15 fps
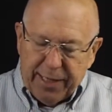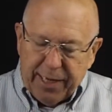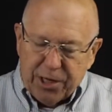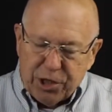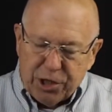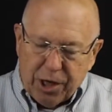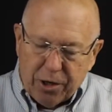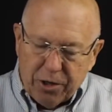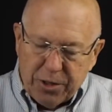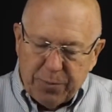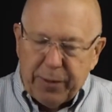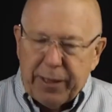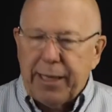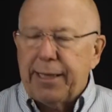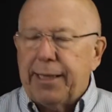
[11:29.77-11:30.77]
and shutter
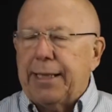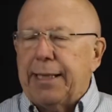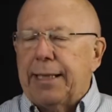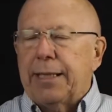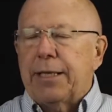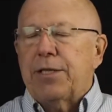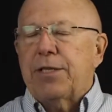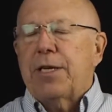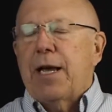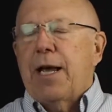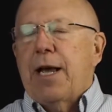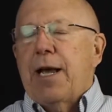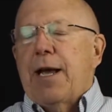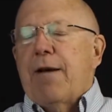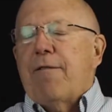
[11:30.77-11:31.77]
speed is
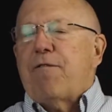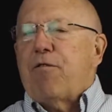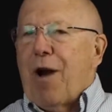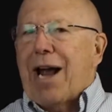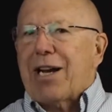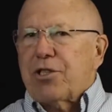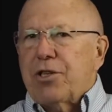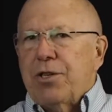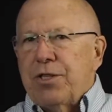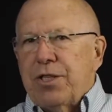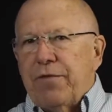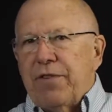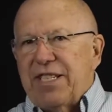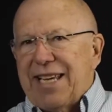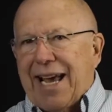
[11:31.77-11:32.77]

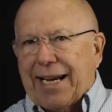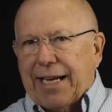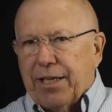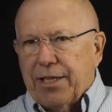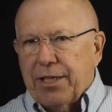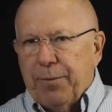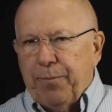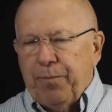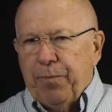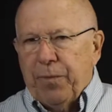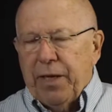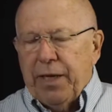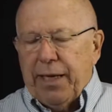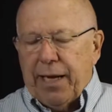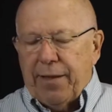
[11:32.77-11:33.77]
fractions of a second,
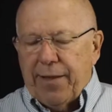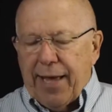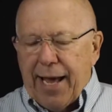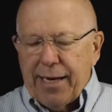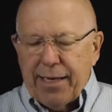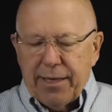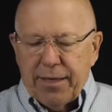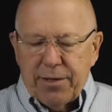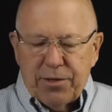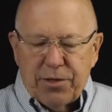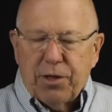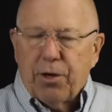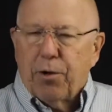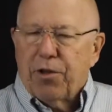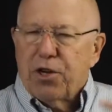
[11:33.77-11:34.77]
and that
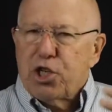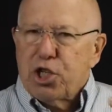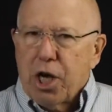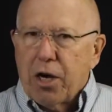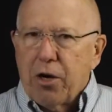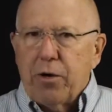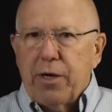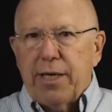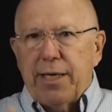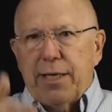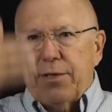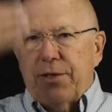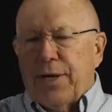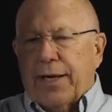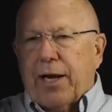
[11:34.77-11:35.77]
is, the shutter
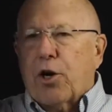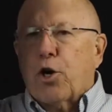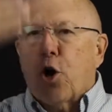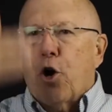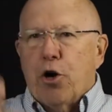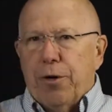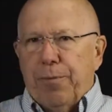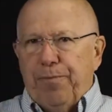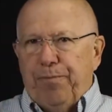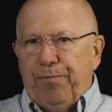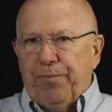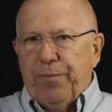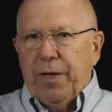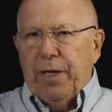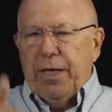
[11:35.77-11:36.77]
is like a curtain.
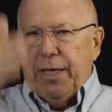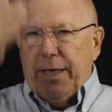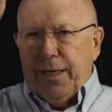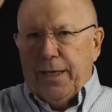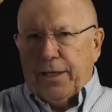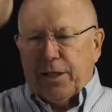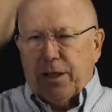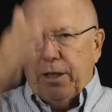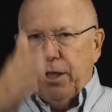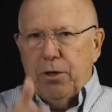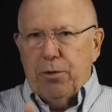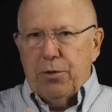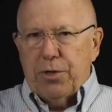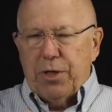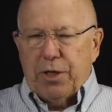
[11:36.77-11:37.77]
It
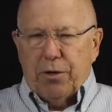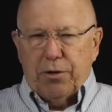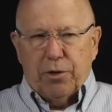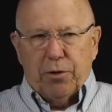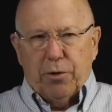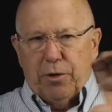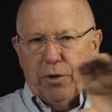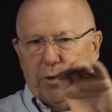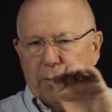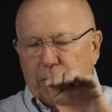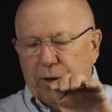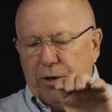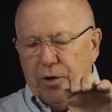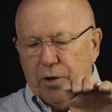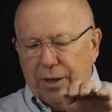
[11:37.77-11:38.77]
closes,
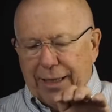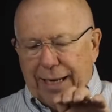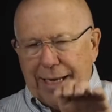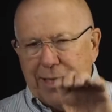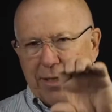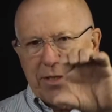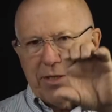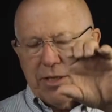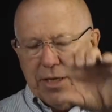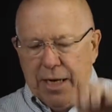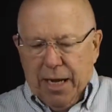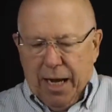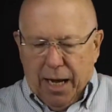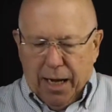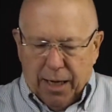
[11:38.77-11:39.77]
your lens
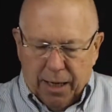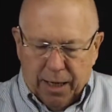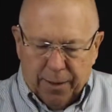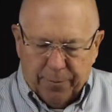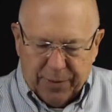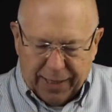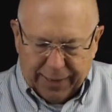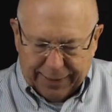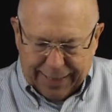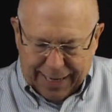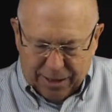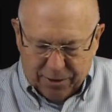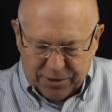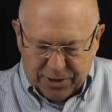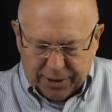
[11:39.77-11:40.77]

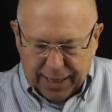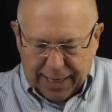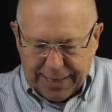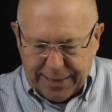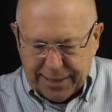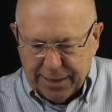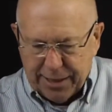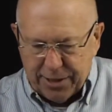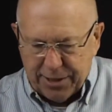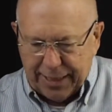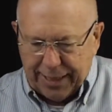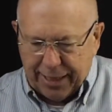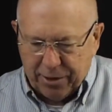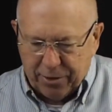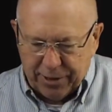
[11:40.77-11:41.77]
allows light
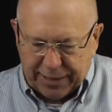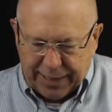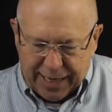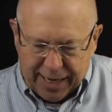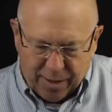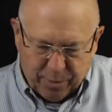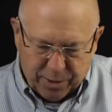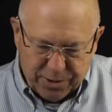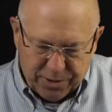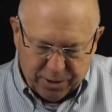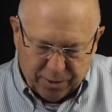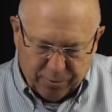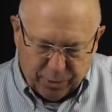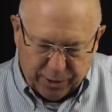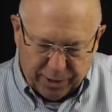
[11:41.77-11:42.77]
to enter the camera.
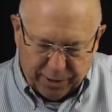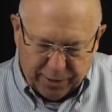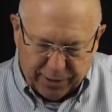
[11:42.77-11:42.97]
So if we